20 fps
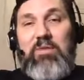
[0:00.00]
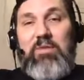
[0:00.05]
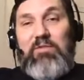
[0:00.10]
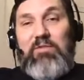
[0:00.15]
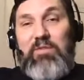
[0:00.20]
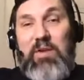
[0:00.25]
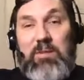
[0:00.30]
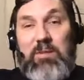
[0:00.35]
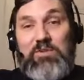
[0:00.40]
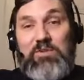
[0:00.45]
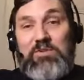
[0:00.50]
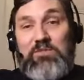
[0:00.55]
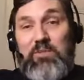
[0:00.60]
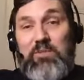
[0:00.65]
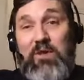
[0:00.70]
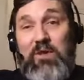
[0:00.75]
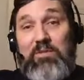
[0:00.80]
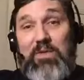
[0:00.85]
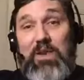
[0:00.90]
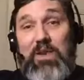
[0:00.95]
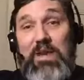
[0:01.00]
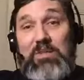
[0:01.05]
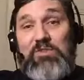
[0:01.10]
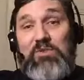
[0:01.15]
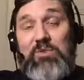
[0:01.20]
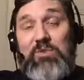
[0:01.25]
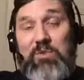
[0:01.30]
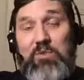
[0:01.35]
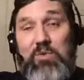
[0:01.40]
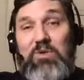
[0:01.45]
Even if I'm just waving
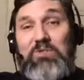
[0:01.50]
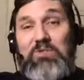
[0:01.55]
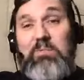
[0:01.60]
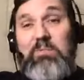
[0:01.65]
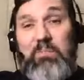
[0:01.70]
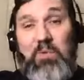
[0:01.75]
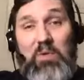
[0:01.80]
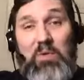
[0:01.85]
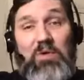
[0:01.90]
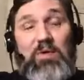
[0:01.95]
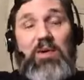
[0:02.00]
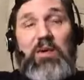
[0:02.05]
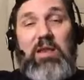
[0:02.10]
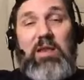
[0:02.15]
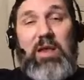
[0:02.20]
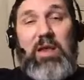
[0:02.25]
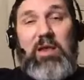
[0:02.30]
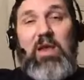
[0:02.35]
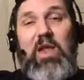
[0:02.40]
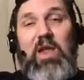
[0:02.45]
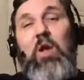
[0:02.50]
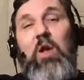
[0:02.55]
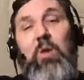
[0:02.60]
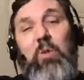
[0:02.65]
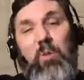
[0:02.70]
at you across the parking lot,